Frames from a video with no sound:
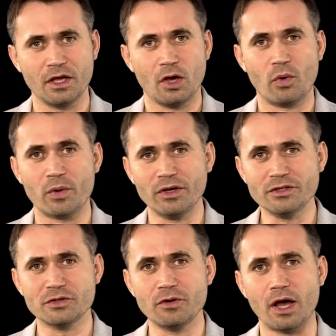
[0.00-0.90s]
We want
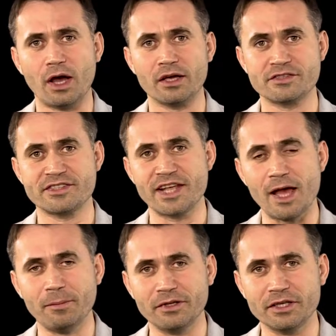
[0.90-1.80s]
to
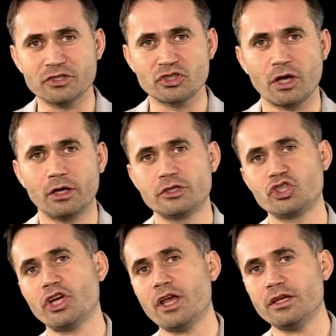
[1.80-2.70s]
establish a
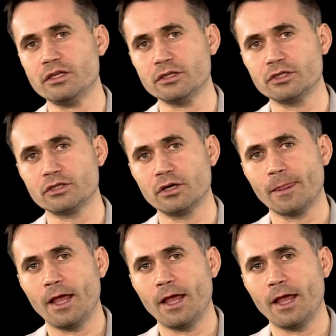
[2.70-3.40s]
change,